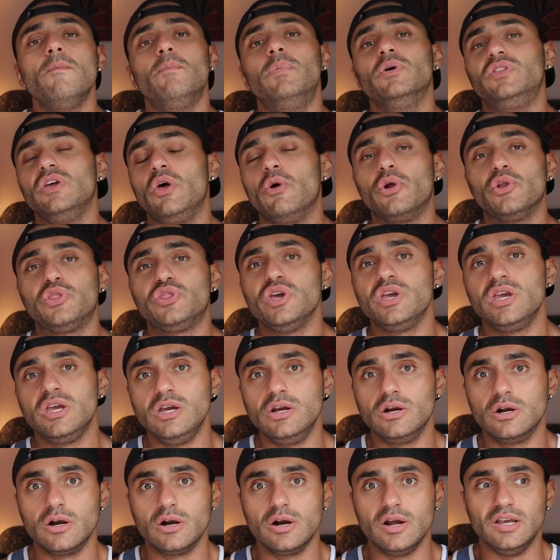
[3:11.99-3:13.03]
But the other thing
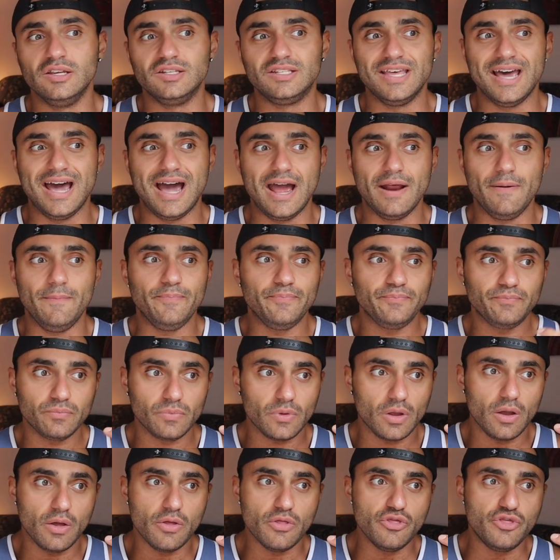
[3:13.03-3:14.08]
here is that
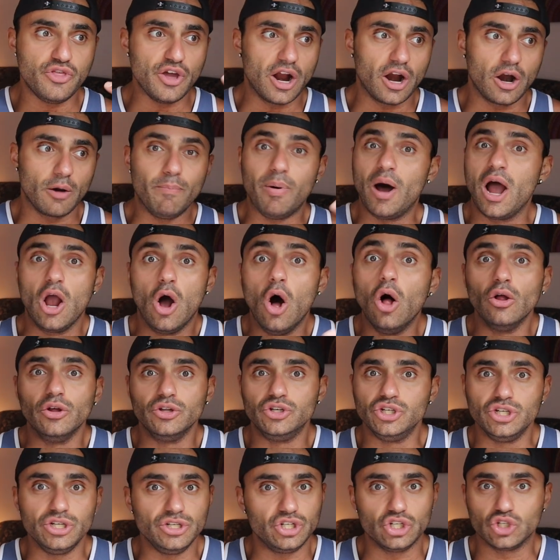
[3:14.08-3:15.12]
their
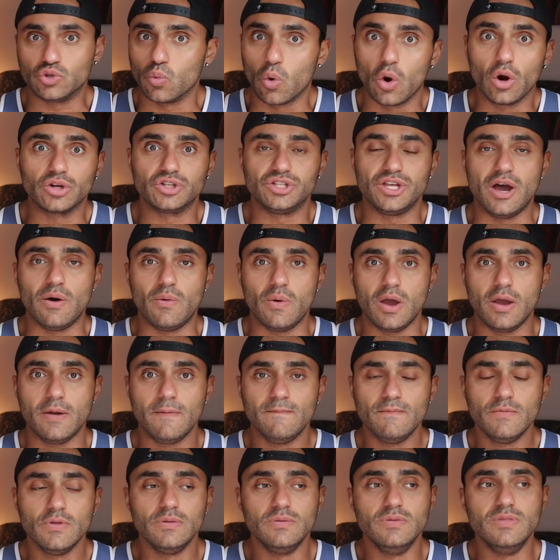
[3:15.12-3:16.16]
biology just works that way.
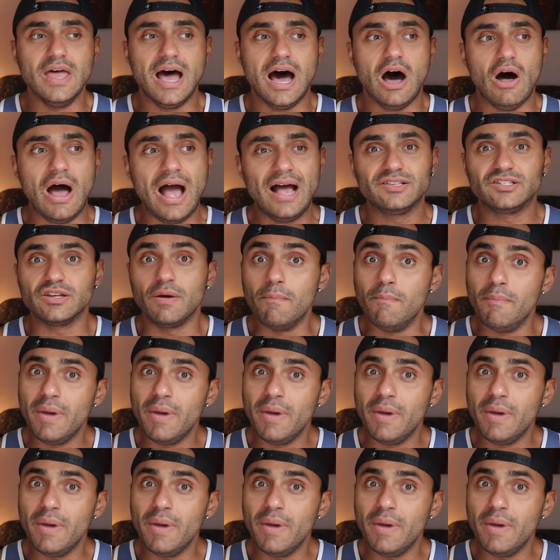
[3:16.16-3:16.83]
Now, as a